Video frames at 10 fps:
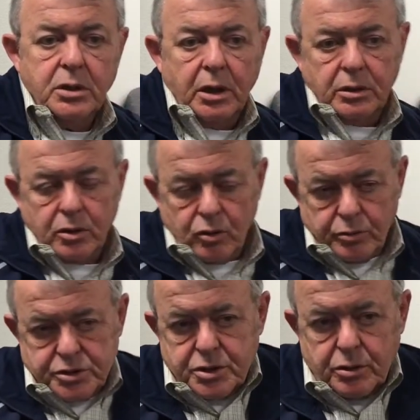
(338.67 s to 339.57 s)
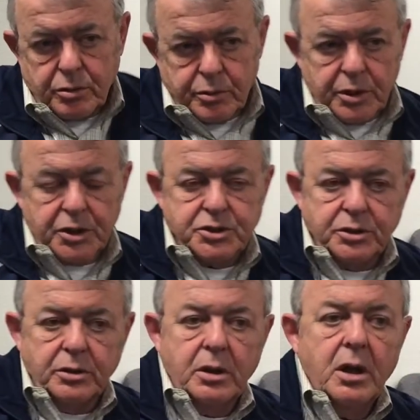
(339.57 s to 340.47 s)
and the Homeless
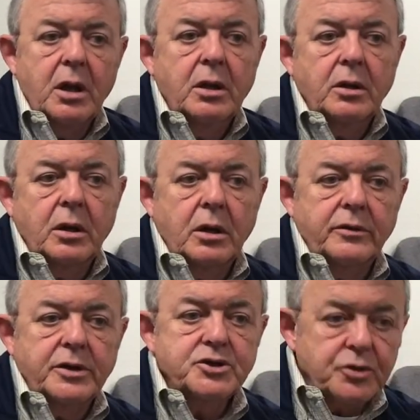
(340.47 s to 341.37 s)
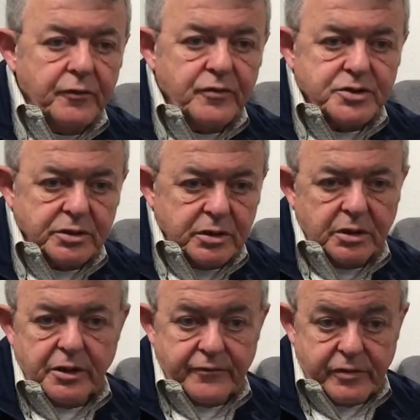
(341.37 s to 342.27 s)
Coalition, uh, they surface at the
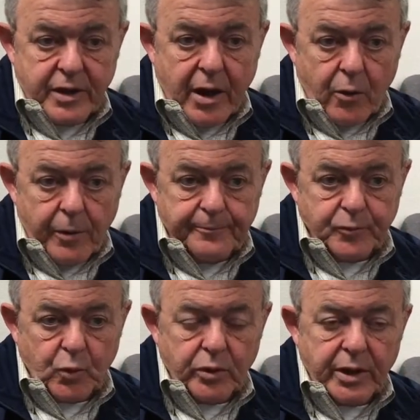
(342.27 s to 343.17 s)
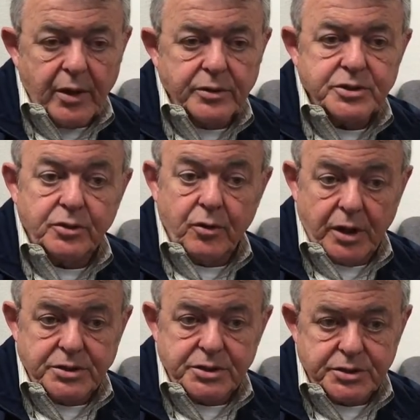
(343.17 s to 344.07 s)
11th hour when now it's a
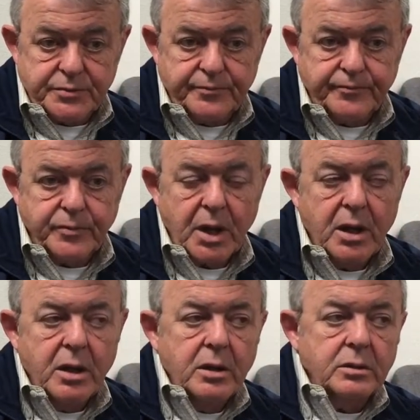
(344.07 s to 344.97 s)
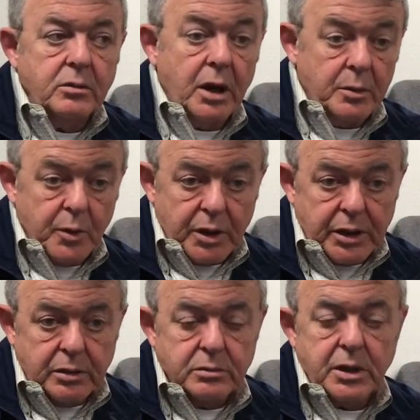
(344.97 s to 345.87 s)
crisis. They're out of
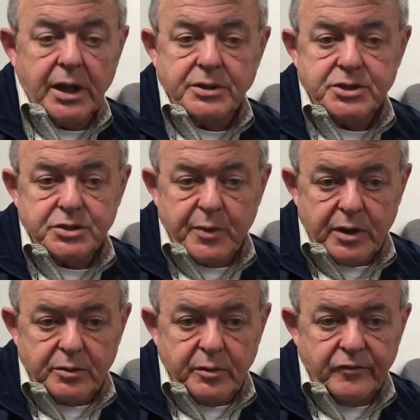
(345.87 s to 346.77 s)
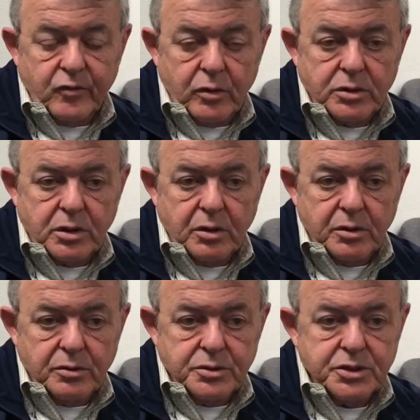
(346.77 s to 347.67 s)
money, the house is about to be
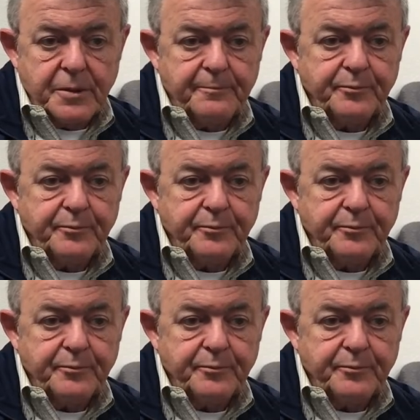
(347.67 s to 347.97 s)
foreclosed.